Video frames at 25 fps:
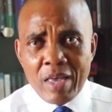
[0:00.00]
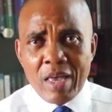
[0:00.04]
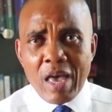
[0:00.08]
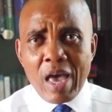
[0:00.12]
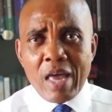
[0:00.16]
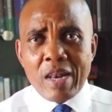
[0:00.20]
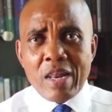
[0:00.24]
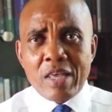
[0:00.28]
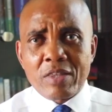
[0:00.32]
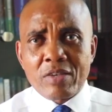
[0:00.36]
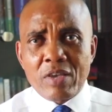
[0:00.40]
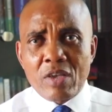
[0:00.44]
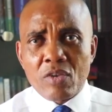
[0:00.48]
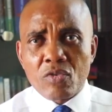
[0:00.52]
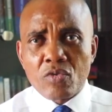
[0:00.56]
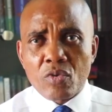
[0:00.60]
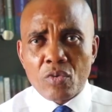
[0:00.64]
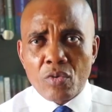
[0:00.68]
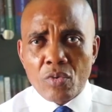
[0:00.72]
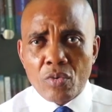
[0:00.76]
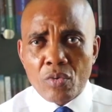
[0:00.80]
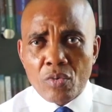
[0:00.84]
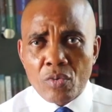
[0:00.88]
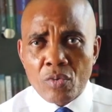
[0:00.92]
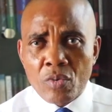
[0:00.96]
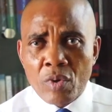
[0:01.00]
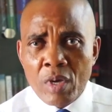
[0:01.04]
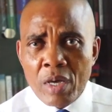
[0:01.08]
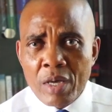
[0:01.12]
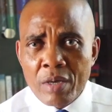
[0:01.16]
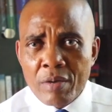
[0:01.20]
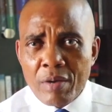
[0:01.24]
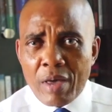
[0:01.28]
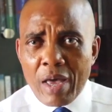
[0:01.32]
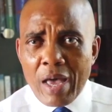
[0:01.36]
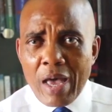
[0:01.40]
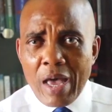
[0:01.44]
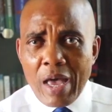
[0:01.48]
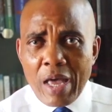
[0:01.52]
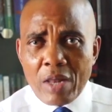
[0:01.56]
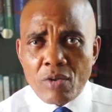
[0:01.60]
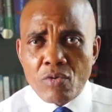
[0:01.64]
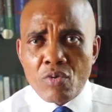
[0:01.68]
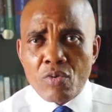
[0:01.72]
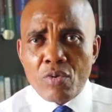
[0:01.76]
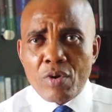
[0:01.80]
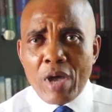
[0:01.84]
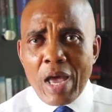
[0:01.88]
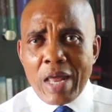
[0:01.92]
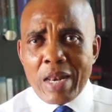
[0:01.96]
anything to
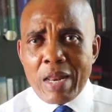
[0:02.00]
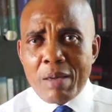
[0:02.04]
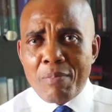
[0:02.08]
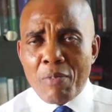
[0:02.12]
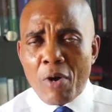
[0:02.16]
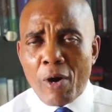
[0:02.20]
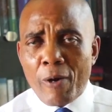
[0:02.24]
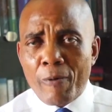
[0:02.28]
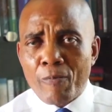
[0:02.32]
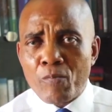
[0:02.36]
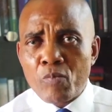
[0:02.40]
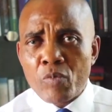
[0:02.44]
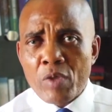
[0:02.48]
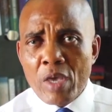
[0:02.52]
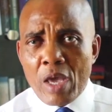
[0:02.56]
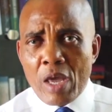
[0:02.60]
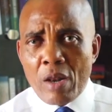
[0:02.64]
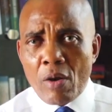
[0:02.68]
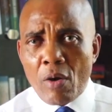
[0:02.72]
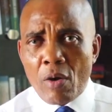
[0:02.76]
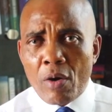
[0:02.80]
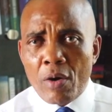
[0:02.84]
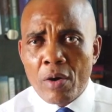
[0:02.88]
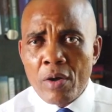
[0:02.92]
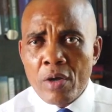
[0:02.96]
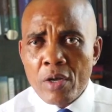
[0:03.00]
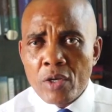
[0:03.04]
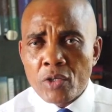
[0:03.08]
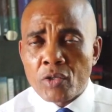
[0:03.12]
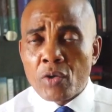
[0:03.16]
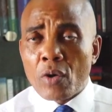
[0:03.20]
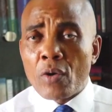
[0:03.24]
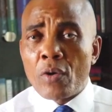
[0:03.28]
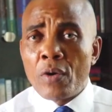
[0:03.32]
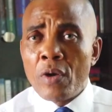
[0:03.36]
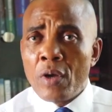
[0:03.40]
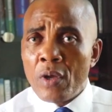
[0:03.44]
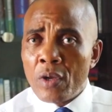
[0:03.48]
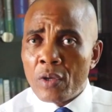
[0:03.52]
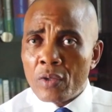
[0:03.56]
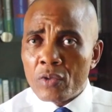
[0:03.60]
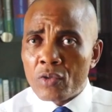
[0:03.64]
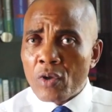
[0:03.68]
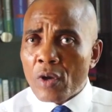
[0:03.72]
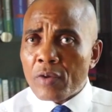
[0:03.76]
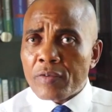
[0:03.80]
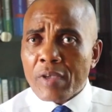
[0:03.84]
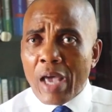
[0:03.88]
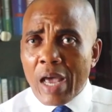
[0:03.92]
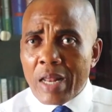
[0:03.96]
do anymore. You know, so
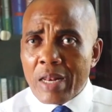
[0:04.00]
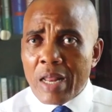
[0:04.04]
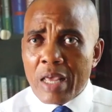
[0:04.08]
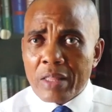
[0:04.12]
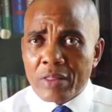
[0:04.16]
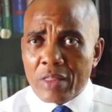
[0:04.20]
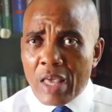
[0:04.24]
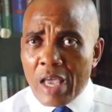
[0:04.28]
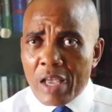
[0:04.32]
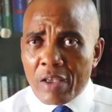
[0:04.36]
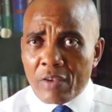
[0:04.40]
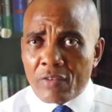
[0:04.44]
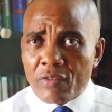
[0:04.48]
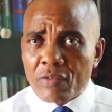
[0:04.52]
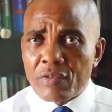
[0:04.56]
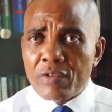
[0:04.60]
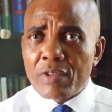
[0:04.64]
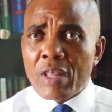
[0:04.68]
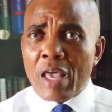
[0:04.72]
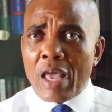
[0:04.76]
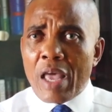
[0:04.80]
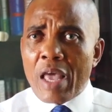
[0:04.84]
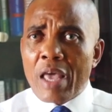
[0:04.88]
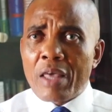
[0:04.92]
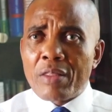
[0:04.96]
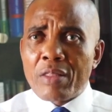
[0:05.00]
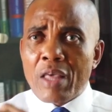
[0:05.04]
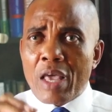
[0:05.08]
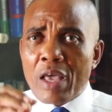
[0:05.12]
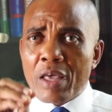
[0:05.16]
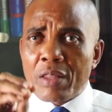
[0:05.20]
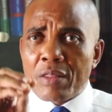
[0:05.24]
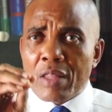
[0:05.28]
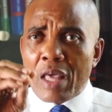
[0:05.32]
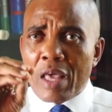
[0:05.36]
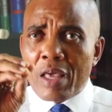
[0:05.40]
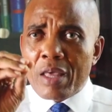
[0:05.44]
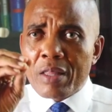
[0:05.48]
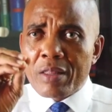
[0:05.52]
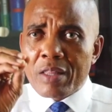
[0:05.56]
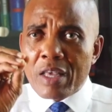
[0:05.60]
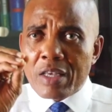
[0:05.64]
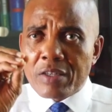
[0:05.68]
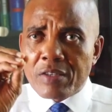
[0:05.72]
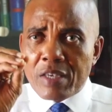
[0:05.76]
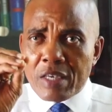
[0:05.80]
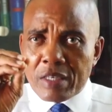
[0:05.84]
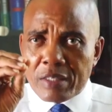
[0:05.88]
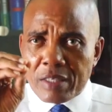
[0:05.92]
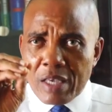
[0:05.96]
those are the things.
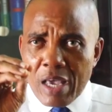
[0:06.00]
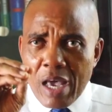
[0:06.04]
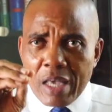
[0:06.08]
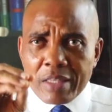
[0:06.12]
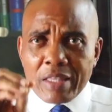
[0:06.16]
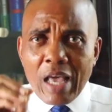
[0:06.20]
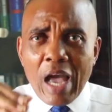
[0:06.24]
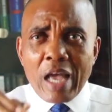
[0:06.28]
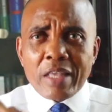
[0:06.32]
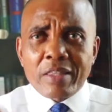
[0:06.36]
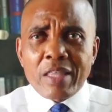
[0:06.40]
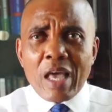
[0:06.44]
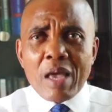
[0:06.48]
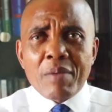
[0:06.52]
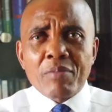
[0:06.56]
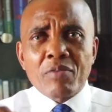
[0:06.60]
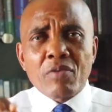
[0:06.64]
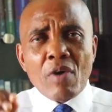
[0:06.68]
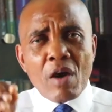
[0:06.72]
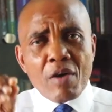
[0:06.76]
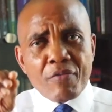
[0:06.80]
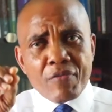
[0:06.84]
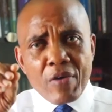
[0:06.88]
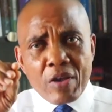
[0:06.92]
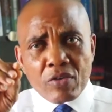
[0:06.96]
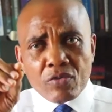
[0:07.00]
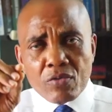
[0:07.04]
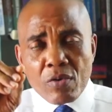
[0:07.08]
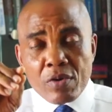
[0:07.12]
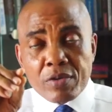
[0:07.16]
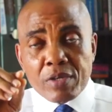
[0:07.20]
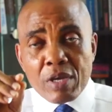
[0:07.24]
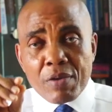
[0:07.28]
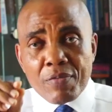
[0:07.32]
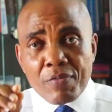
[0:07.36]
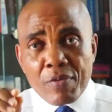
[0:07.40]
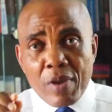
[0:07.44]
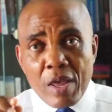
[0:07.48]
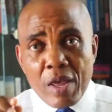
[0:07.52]
The 68 items of exclusive